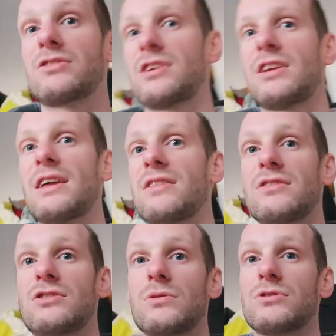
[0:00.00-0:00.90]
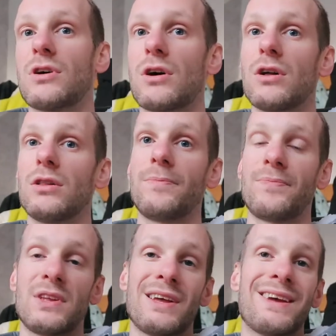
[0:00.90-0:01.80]
has said anything to us all,
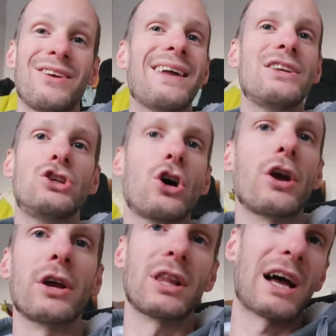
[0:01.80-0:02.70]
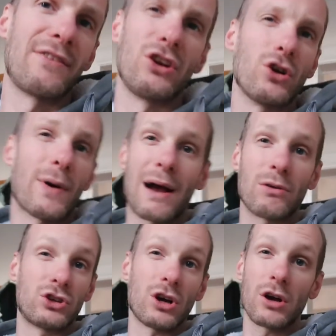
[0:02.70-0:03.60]
enjoy your life, you don't know how
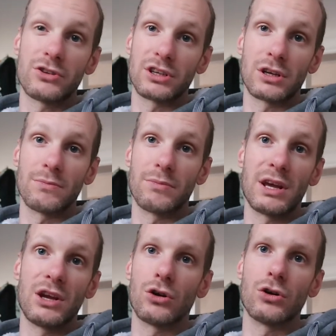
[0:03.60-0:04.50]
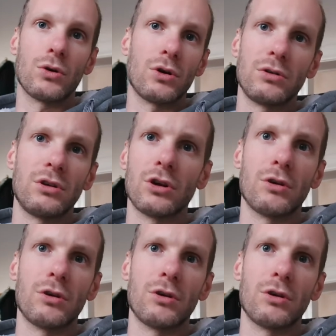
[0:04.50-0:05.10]
short it can be, you don't know, you know what